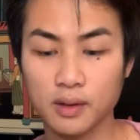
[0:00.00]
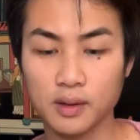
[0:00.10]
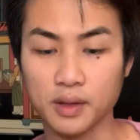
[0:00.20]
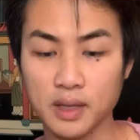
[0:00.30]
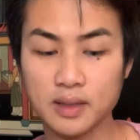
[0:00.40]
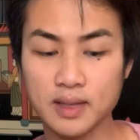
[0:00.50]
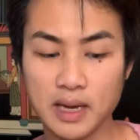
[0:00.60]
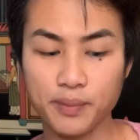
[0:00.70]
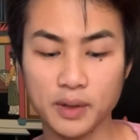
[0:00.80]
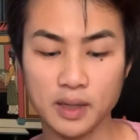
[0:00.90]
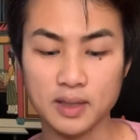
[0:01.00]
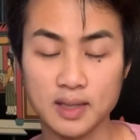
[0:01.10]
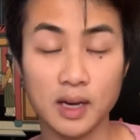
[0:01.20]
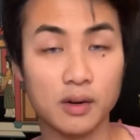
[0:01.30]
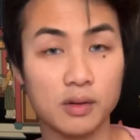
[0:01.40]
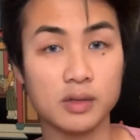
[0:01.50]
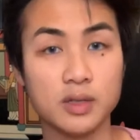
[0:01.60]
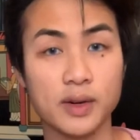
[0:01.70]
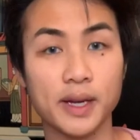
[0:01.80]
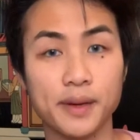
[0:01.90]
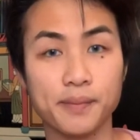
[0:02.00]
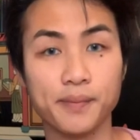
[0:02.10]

Things happen in cycles, right?